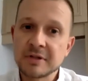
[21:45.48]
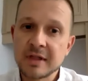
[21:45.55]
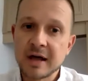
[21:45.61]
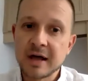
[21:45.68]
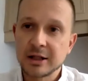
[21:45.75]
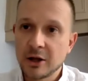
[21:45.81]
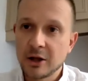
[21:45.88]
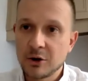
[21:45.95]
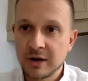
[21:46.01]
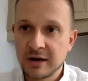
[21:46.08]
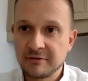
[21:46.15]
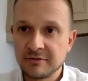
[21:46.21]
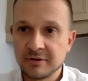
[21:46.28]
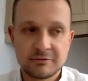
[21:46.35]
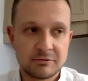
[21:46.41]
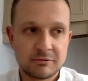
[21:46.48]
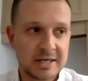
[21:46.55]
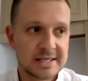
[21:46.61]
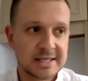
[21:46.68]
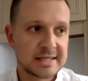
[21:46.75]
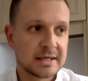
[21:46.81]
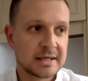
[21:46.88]
Now, given that low
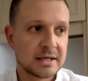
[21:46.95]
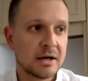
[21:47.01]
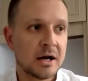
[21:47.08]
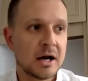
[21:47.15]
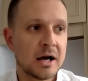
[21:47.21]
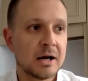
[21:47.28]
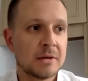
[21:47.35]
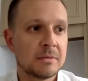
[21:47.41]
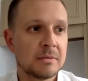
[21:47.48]
level of risk,